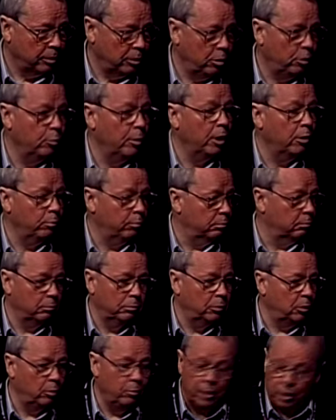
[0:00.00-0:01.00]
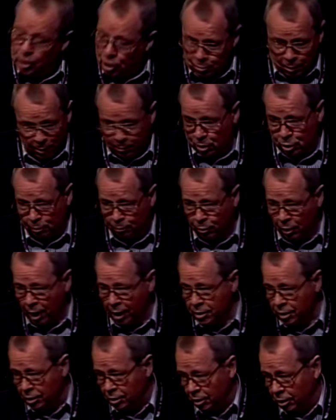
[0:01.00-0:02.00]
you may, you may, this may be
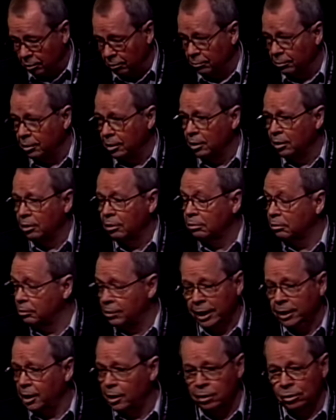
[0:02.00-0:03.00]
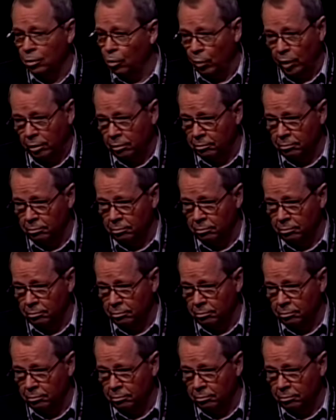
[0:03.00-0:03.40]
surprising to you, they didn't know it.